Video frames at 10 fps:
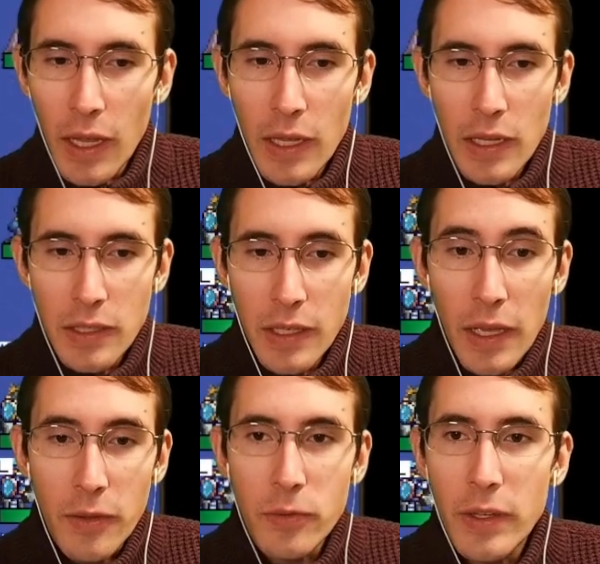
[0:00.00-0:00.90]
Uh,
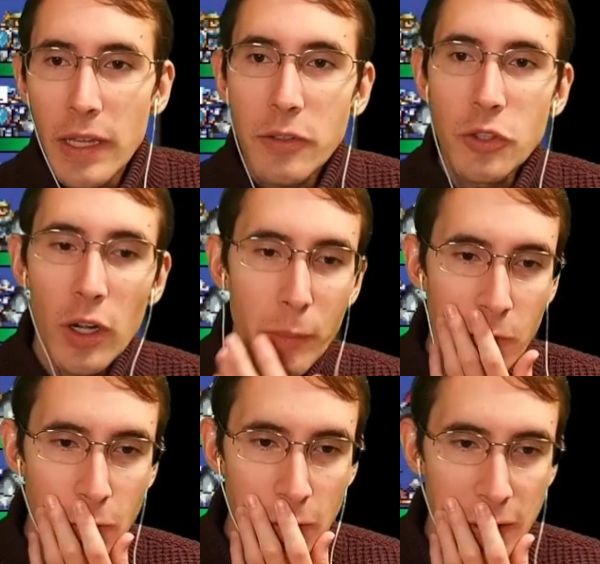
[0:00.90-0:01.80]
yeah, other than that,
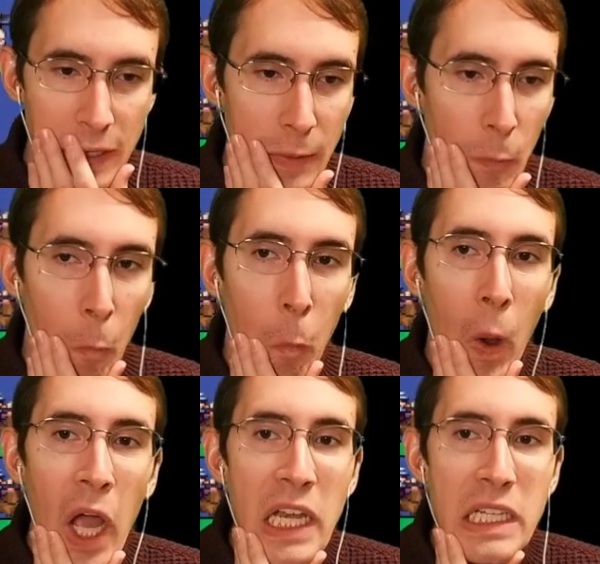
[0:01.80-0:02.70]
Jaromir's only got
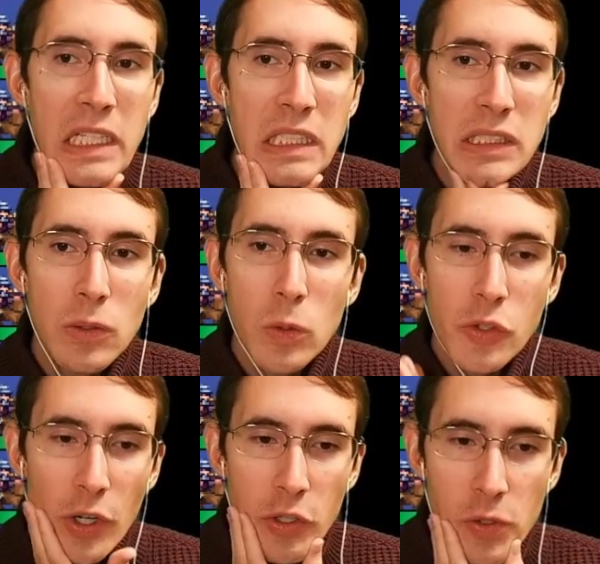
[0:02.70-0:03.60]
one
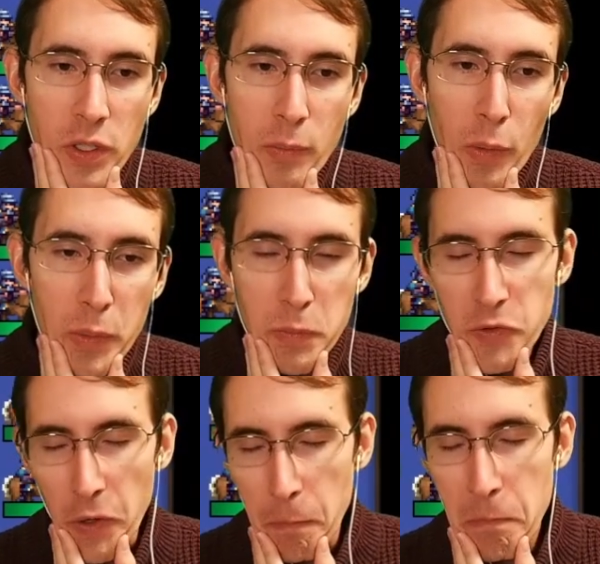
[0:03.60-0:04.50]
horse archer at the moment,
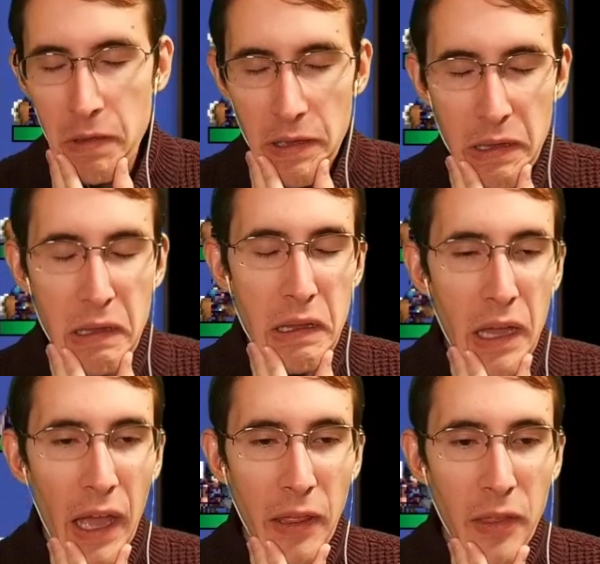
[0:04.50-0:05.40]
so
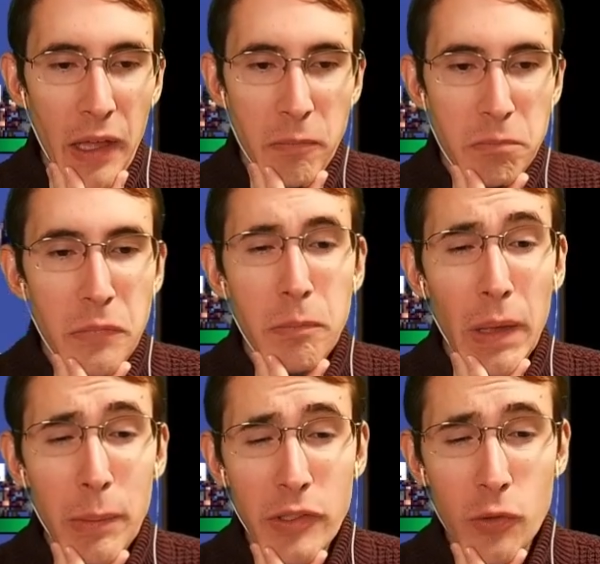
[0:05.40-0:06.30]
I thought
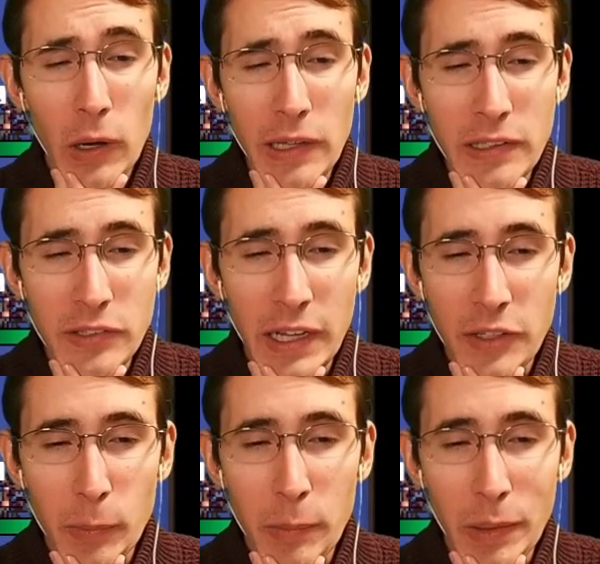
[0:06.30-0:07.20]
maybe a squad of these
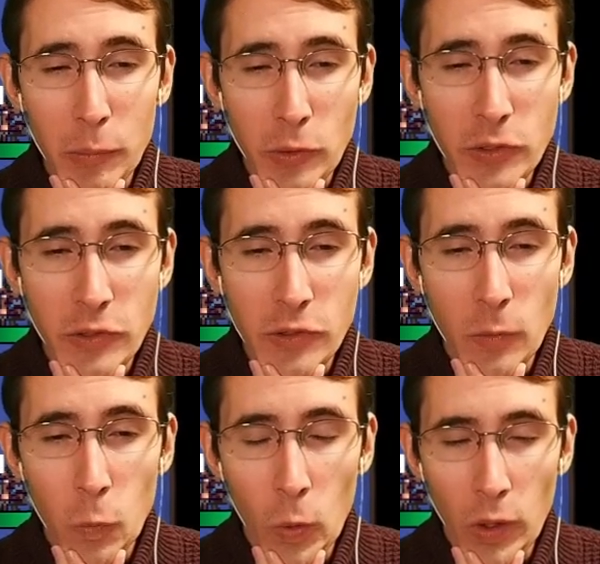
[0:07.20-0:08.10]
guys might make more
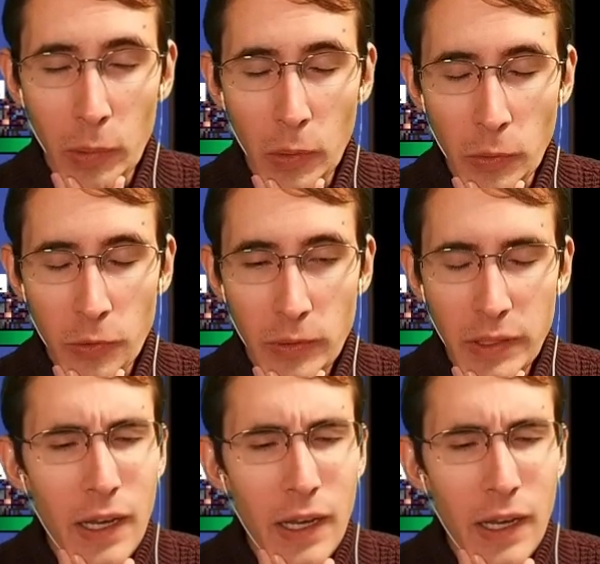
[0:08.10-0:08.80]
sense than warbows.